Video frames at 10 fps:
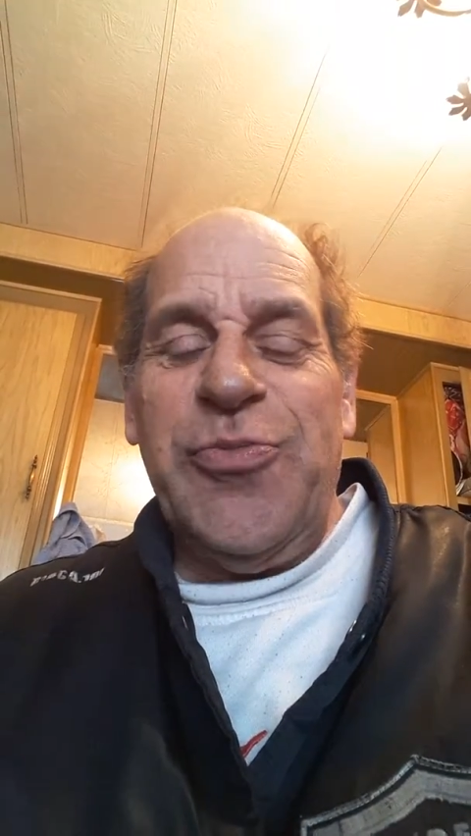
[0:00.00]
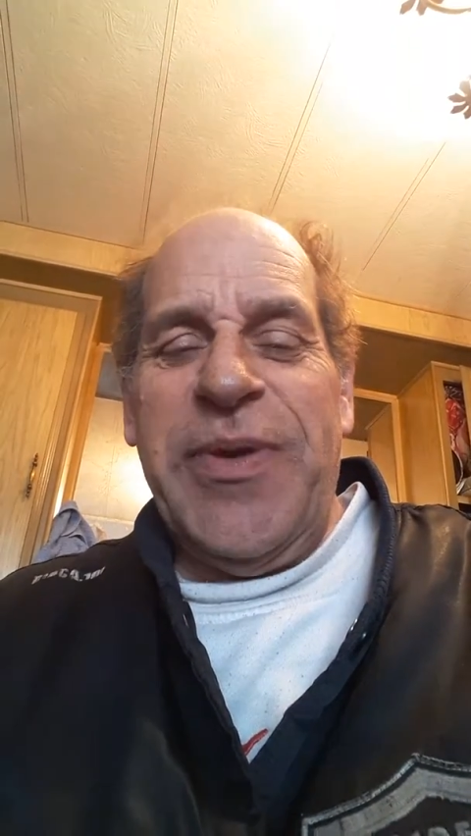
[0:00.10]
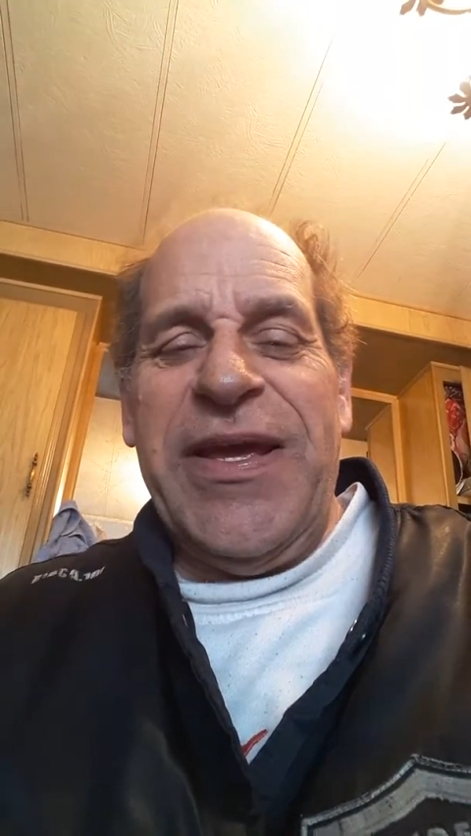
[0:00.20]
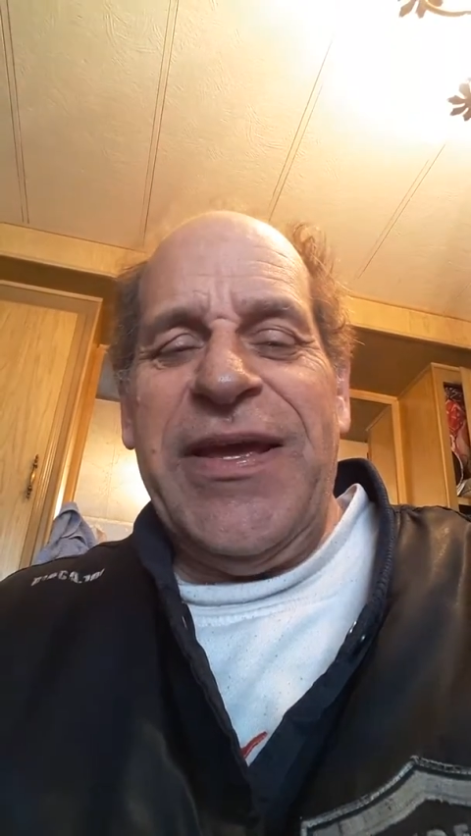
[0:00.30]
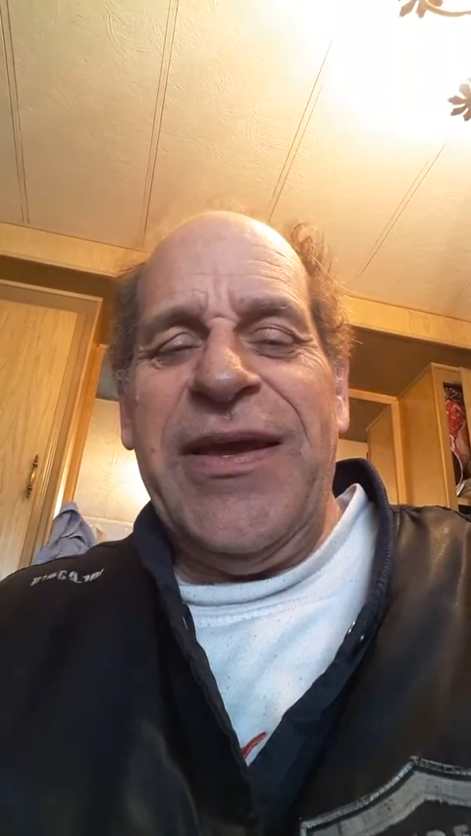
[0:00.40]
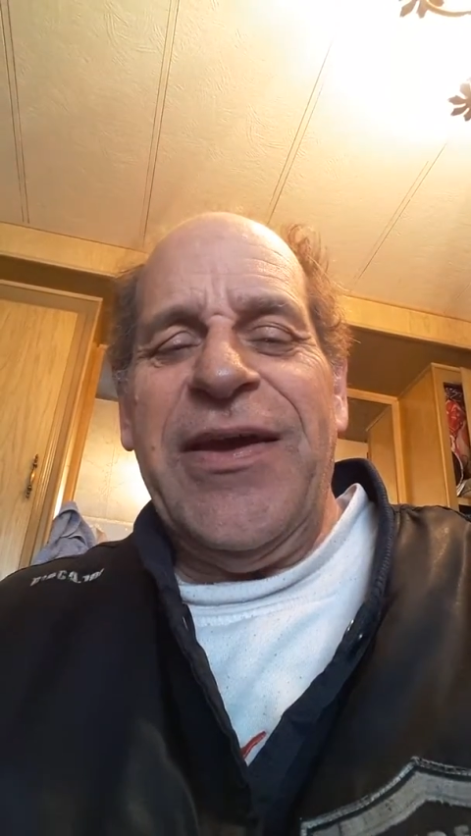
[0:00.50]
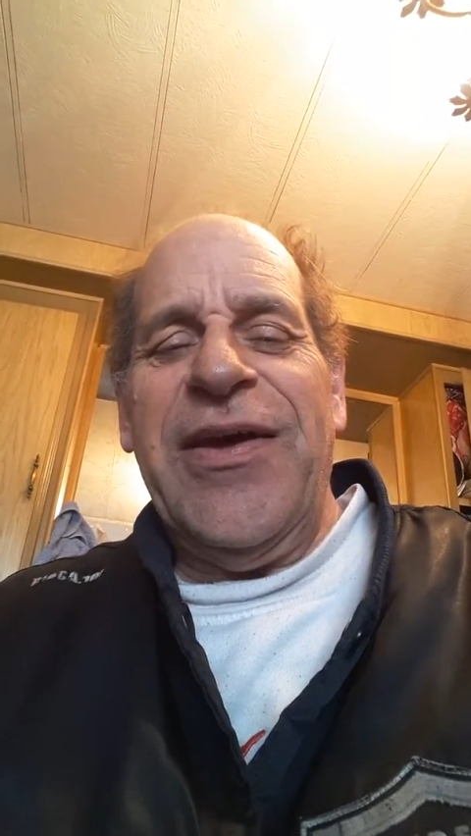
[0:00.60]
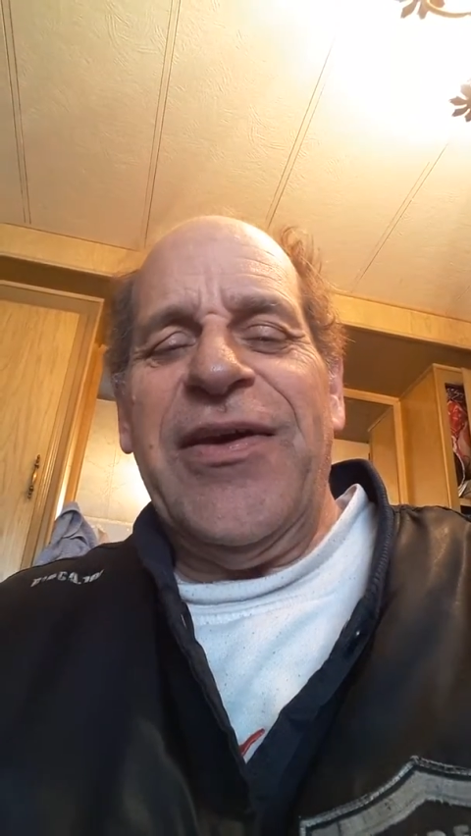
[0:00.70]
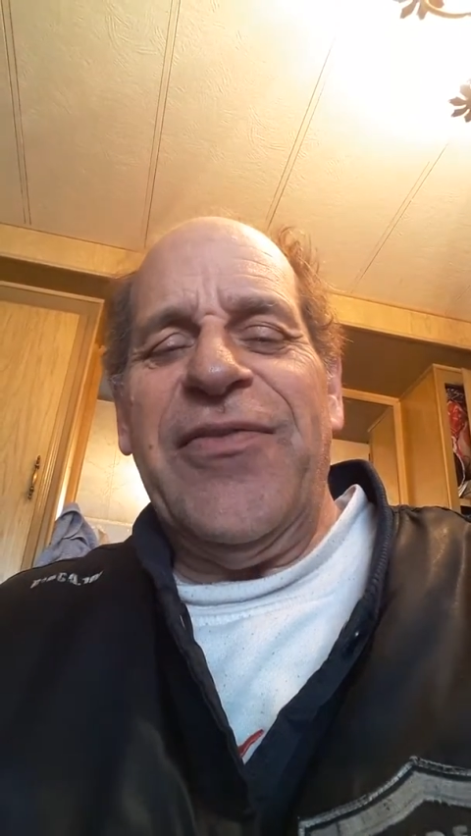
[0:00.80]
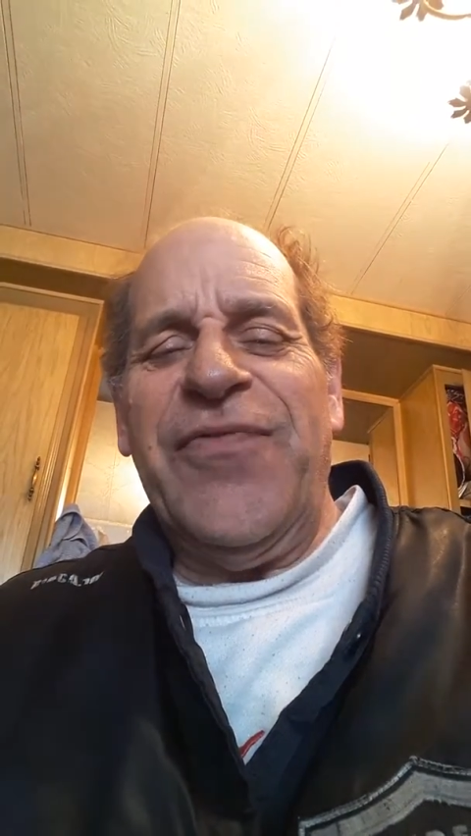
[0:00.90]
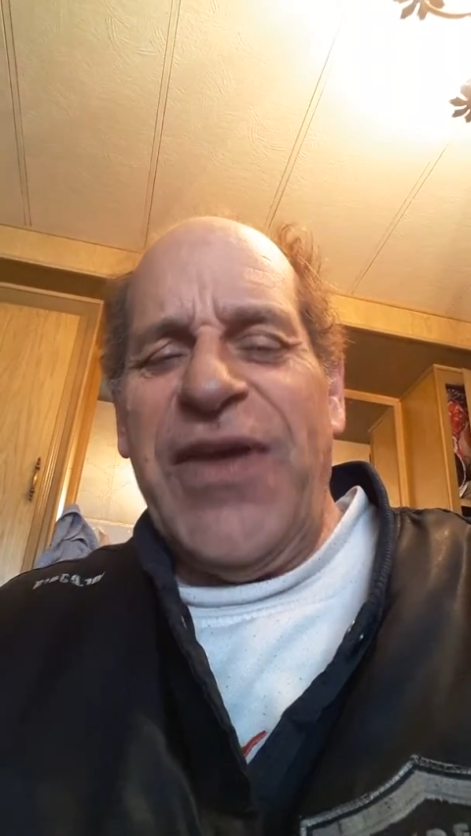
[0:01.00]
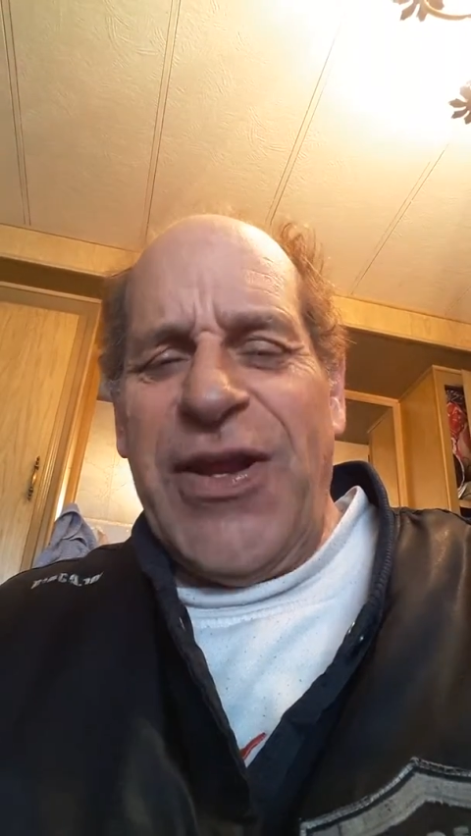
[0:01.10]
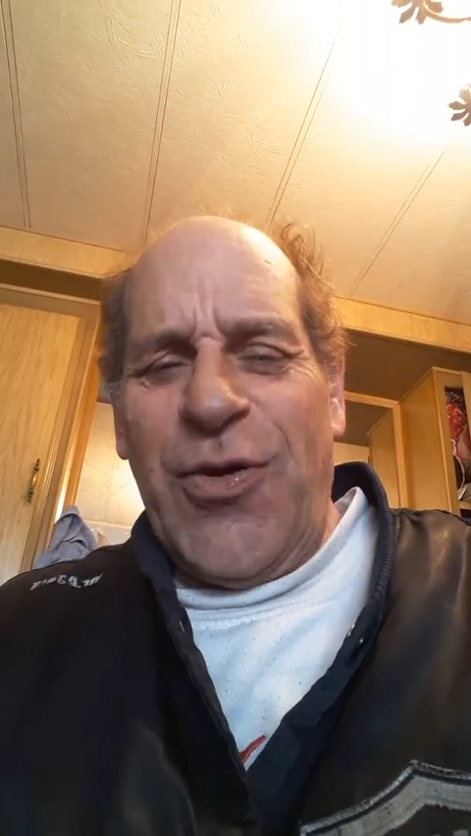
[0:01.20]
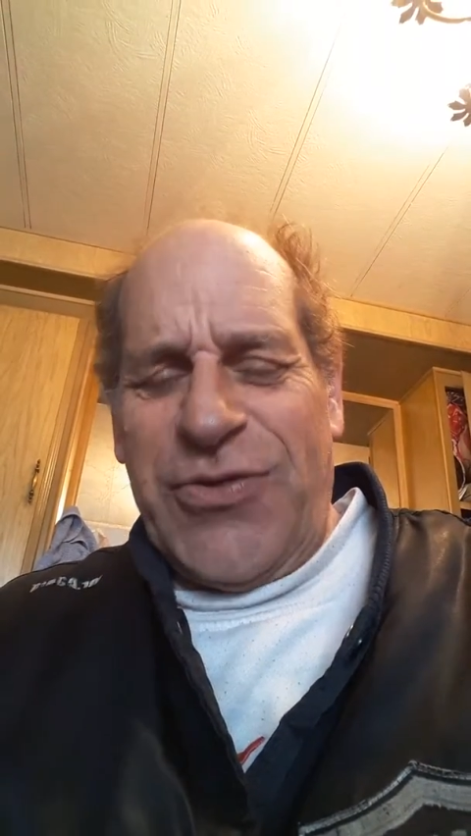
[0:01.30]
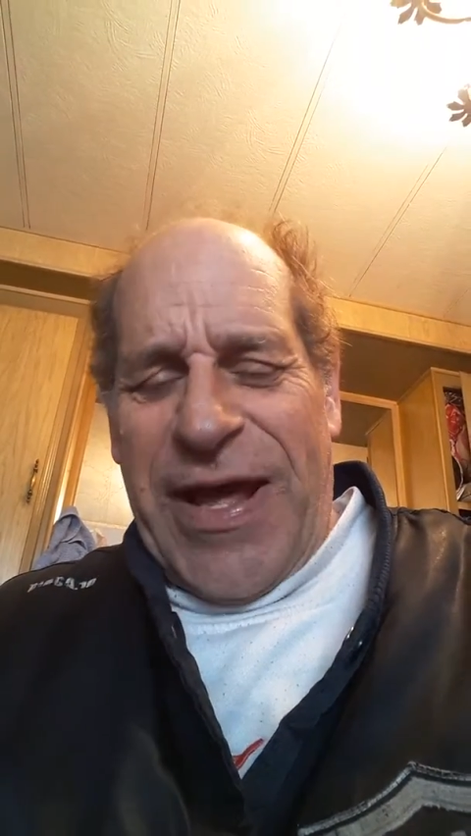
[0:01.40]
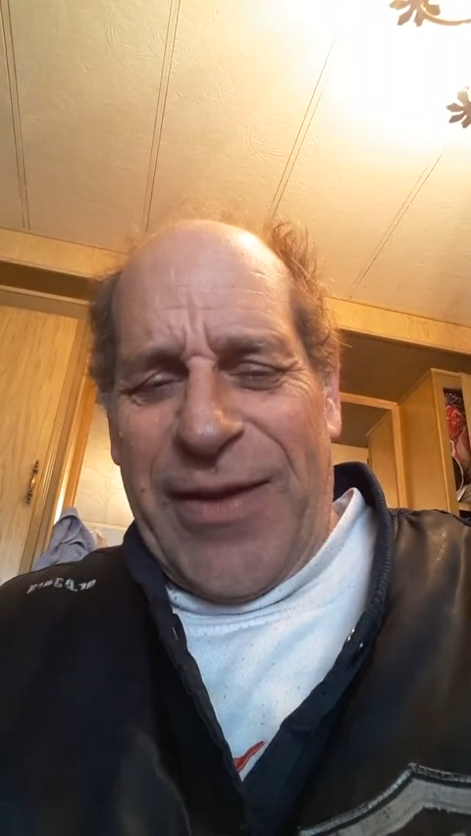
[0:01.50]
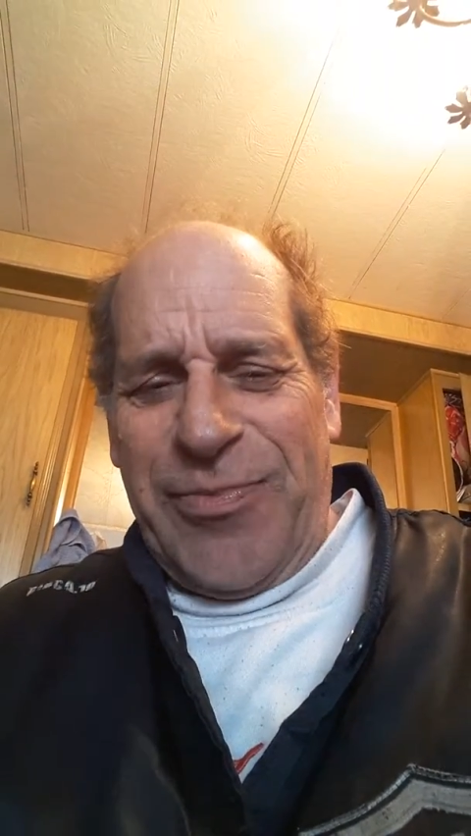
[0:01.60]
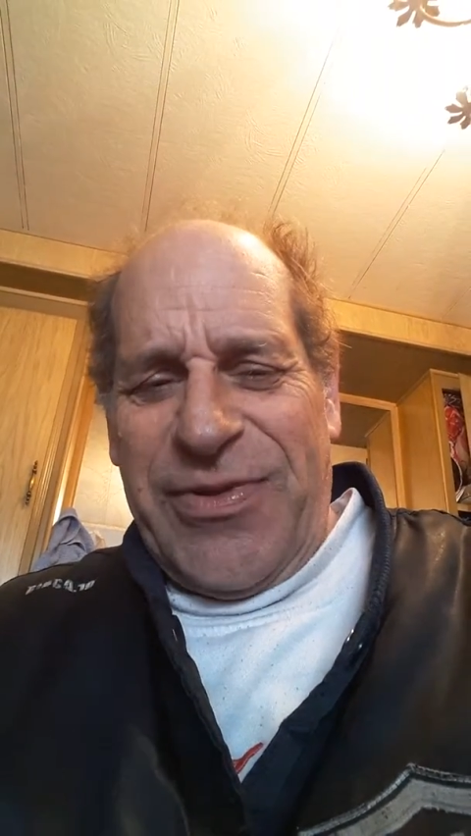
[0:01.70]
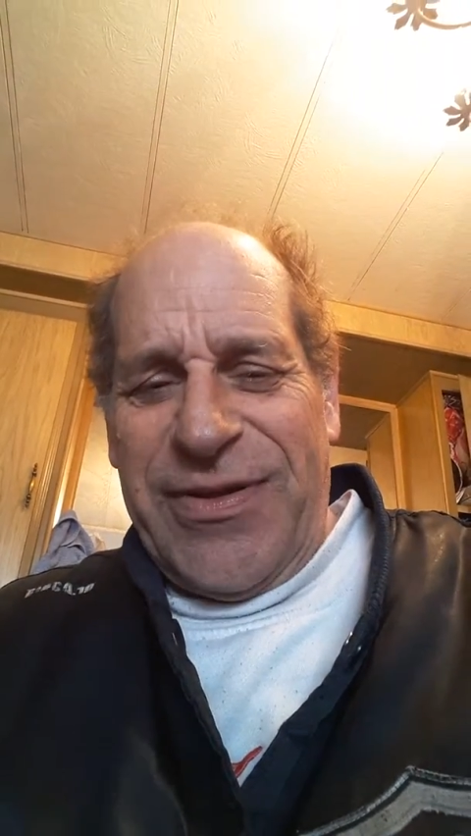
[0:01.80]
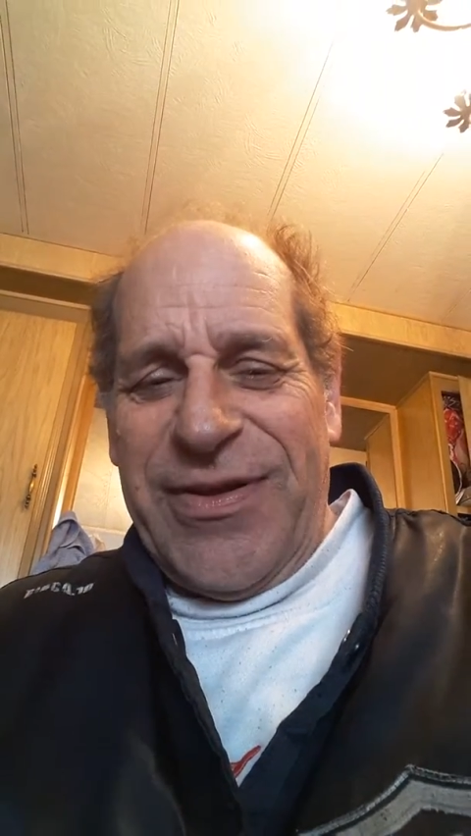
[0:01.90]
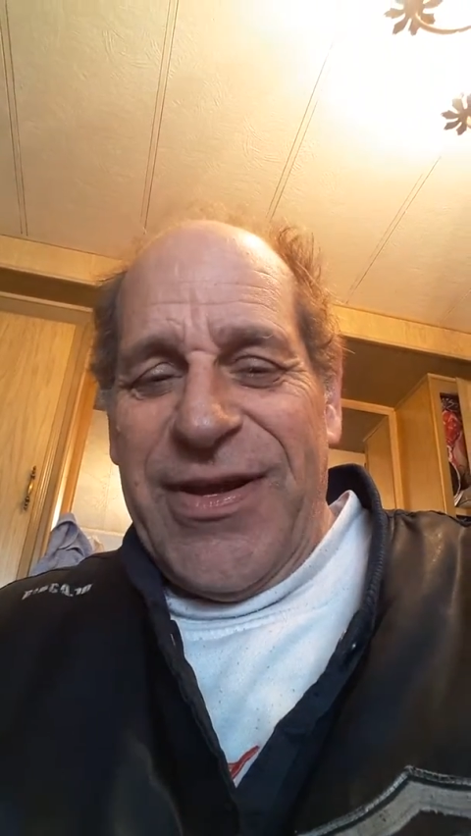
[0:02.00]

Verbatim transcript: be videotaped.